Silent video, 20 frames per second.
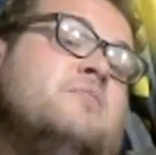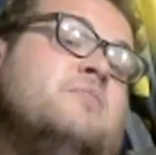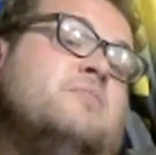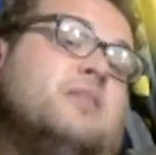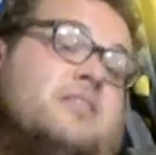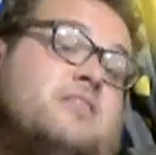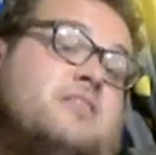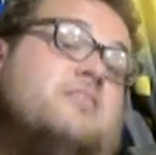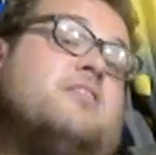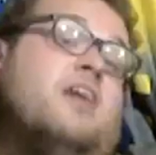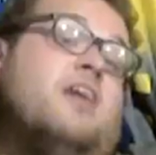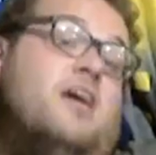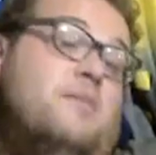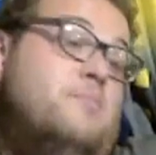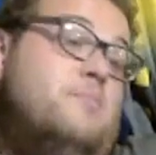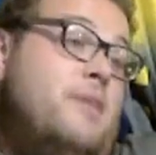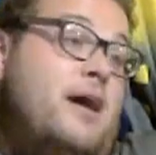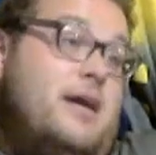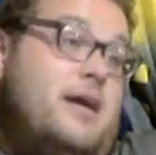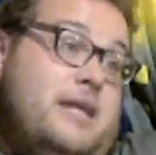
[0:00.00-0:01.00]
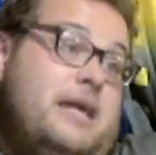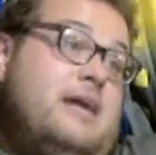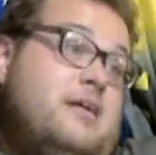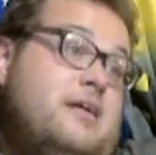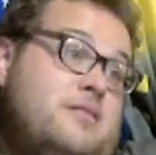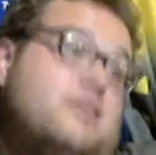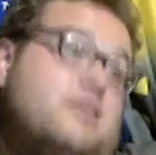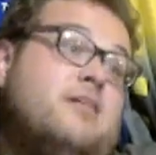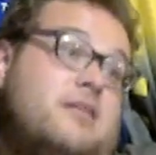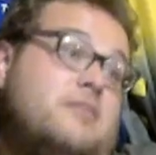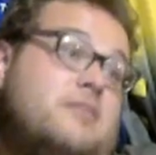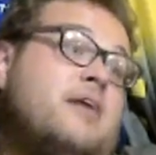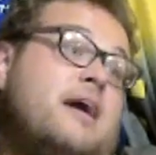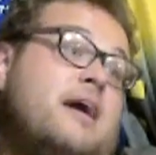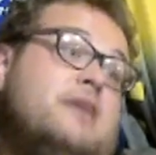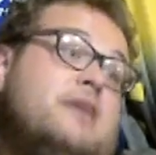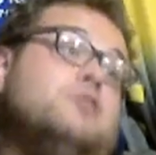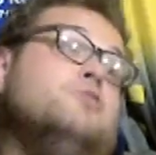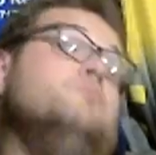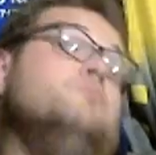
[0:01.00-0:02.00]
but somebody is going to
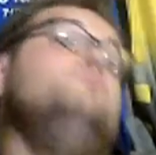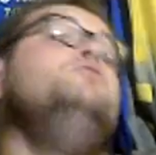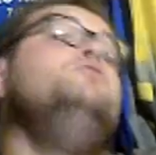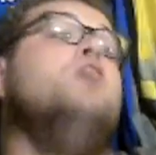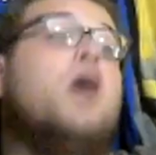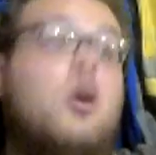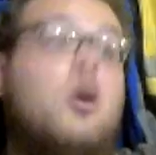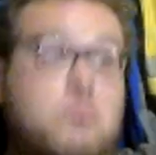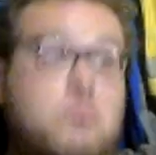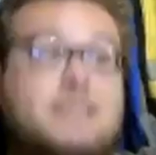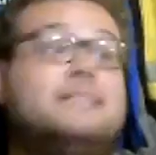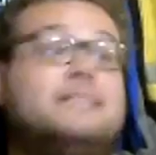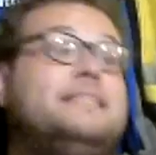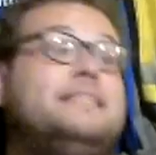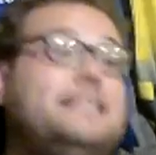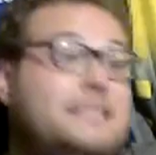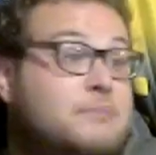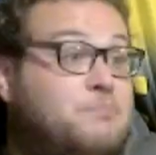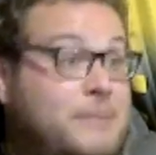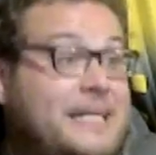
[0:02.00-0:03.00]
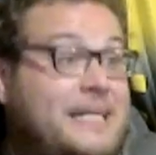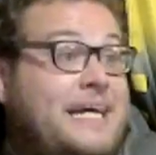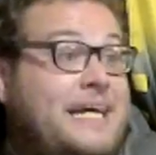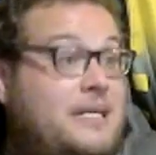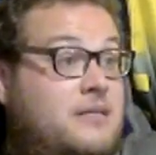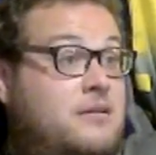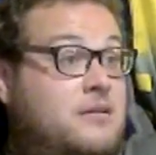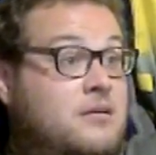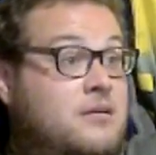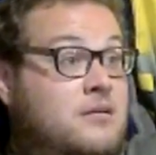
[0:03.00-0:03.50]
say, dude, yeah. no, get back.